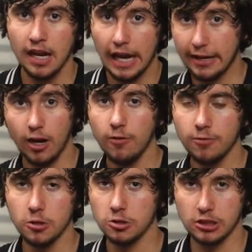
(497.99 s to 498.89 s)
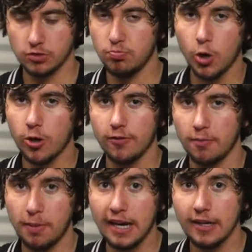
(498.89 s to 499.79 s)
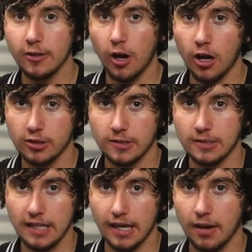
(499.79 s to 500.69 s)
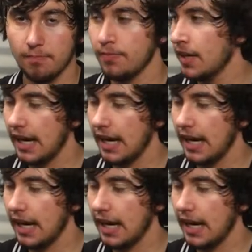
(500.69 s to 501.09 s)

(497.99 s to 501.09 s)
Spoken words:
and overall just more of a pain in the ass to set up